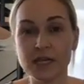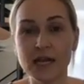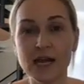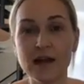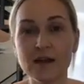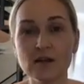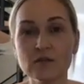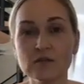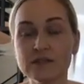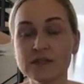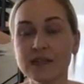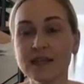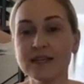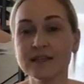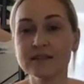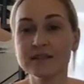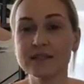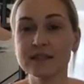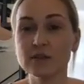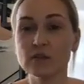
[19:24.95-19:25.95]
how's
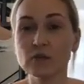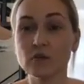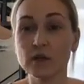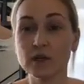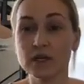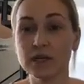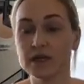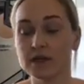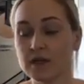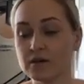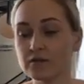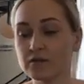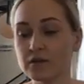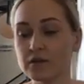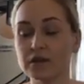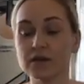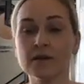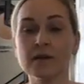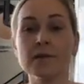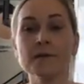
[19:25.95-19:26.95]
that deal working out for
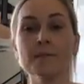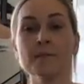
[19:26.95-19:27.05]
you?